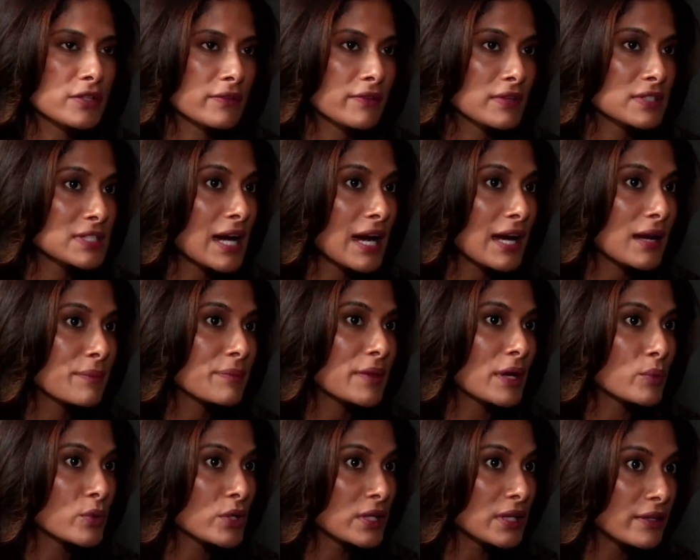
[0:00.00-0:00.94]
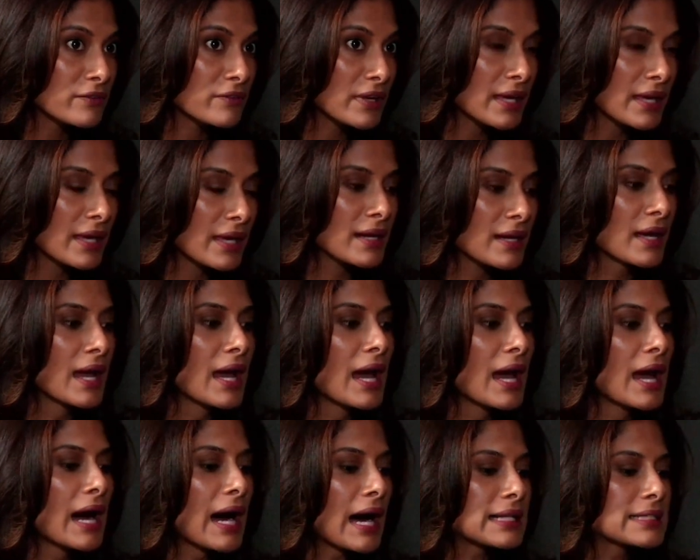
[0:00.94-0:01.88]
at the time that we're living in.
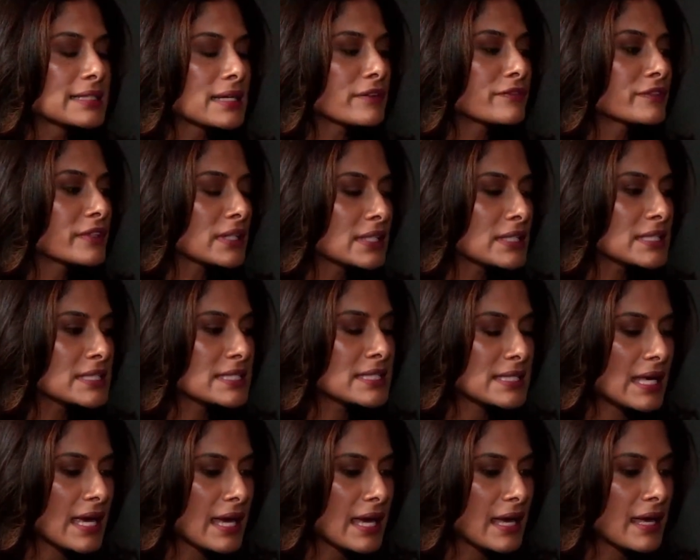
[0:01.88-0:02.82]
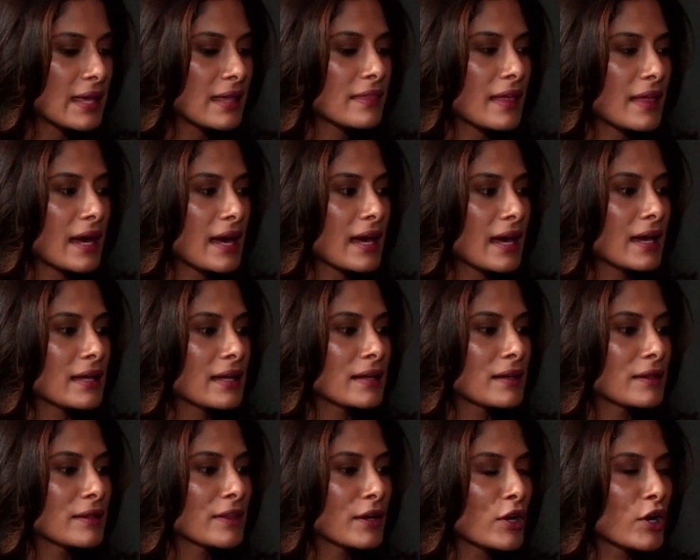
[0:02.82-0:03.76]
I'll definitely say that
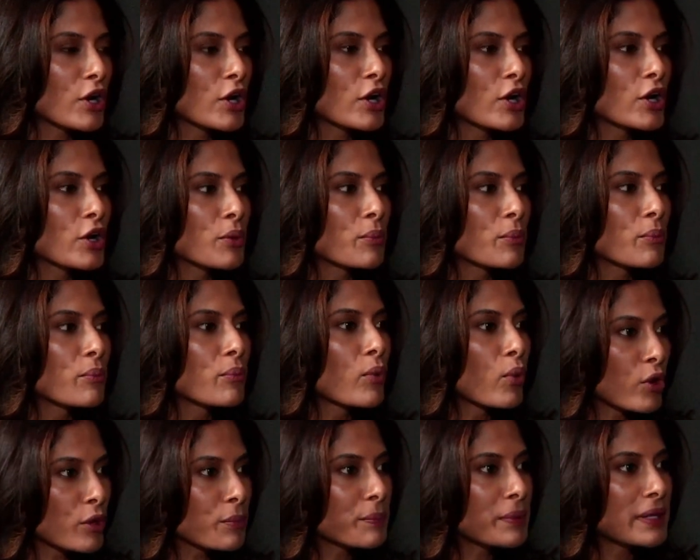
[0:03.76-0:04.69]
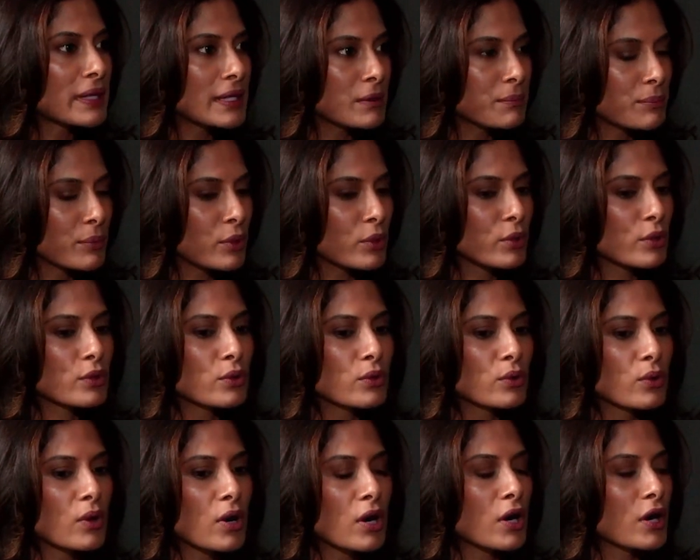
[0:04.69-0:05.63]
there are more people
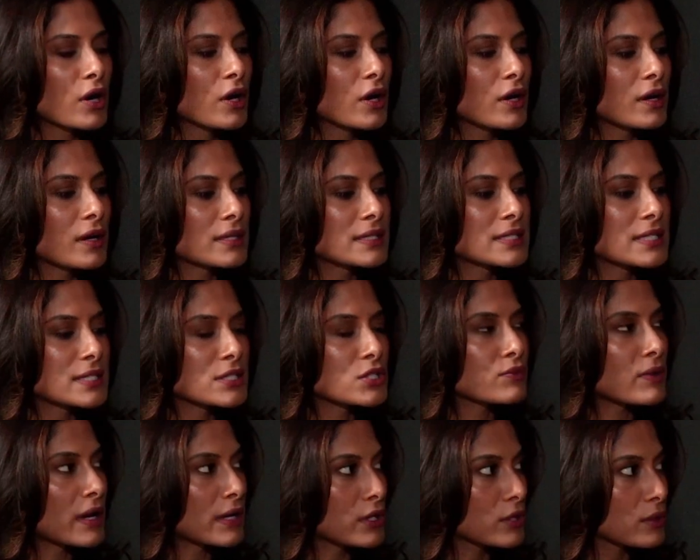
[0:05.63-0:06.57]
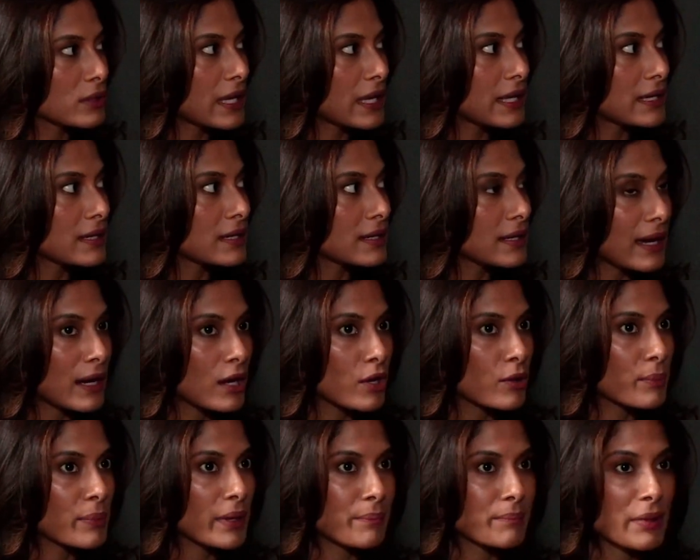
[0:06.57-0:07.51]
who are dysregulated
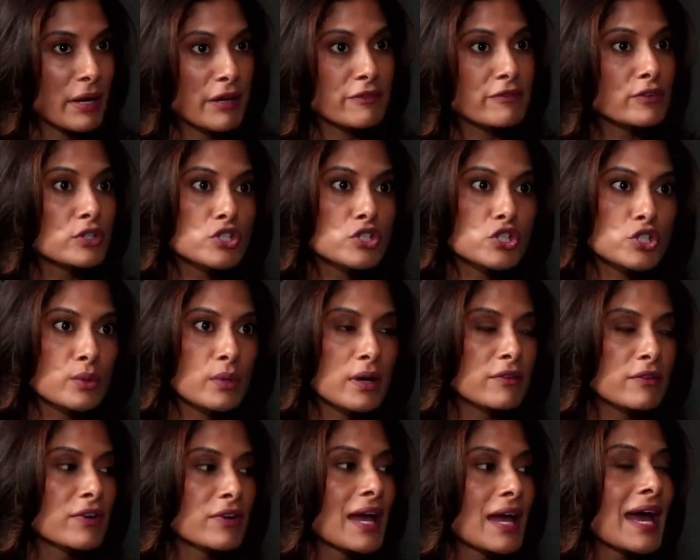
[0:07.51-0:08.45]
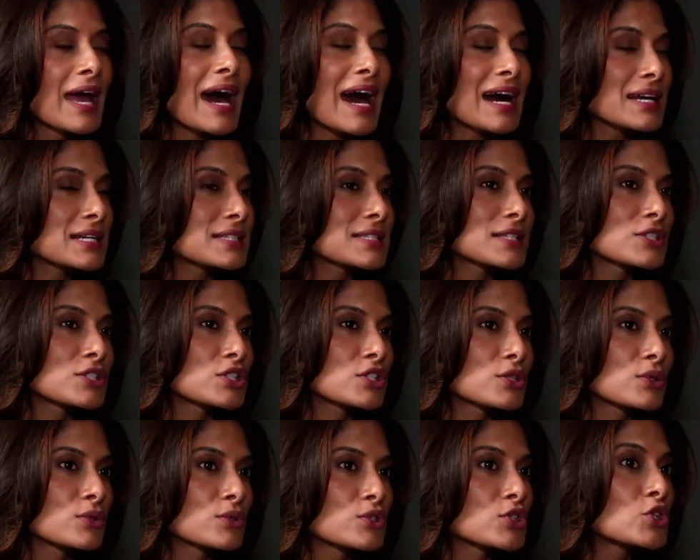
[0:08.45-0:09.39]
now by virtue of access
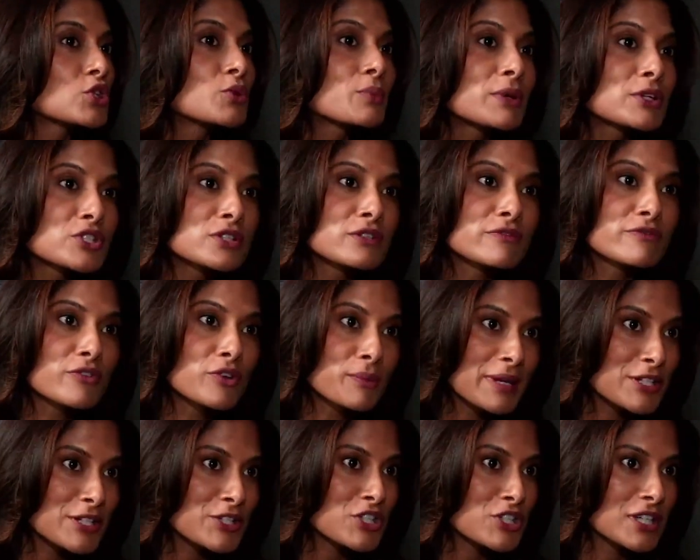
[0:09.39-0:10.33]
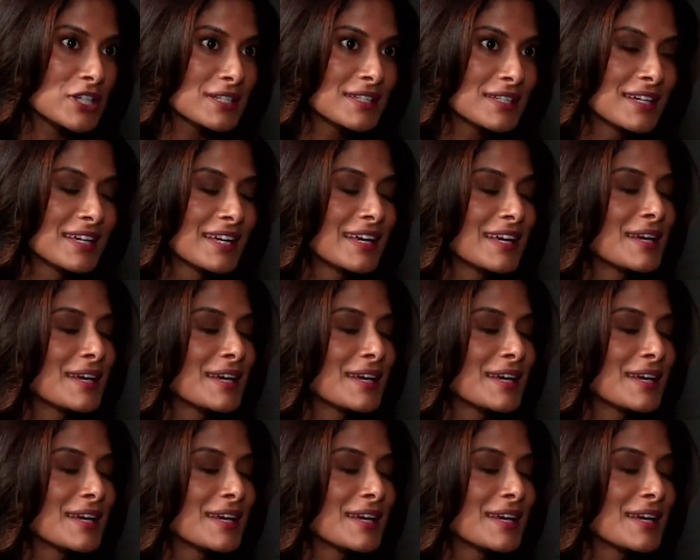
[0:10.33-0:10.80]
to too much information,